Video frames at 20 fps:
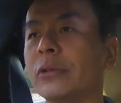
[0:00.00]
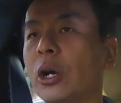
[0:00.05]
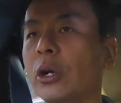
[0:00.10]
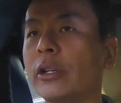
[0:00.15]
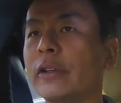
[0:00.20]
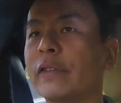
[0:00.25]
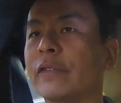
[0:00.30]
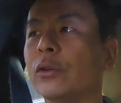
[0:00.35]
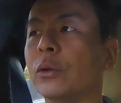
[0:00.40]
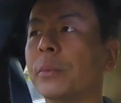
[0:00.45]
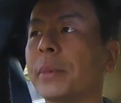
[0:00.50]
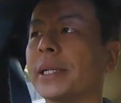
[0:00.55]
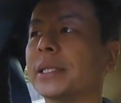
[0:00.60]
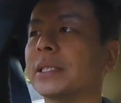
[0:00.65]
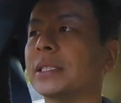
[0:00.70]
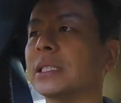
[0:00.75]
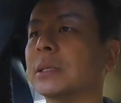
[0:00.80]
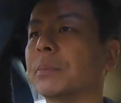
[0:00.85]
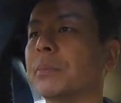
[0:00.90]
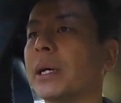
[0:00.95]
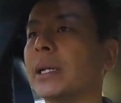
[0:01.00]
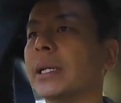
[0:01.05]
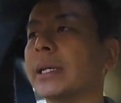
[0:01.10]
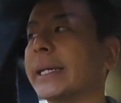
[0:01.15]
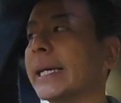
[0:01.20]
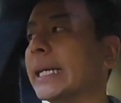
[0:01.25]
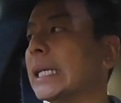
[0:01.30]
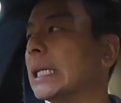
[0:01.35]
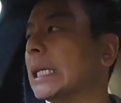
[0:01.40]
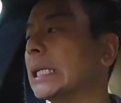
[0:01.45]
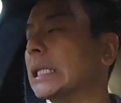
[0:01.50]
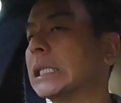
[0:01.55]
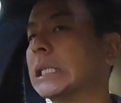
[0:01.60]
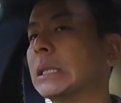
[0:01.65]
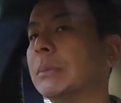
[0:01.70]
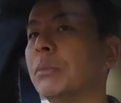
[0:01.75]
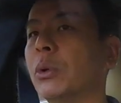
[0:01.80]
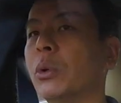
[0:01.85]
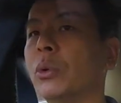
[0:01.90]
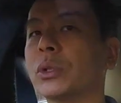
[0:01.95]
only 4 buses, but again, a
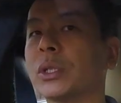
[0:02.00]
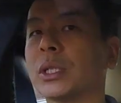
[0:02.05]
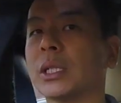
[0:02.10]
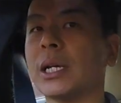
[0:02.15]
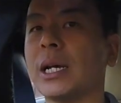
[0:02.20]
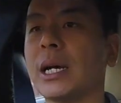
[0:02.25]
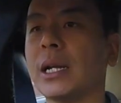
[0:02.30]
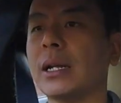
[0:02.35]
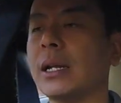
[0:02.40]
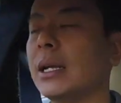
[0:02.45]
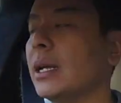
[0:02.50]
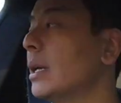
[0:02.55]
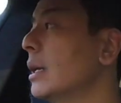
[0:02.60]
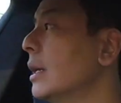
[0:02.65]
small start,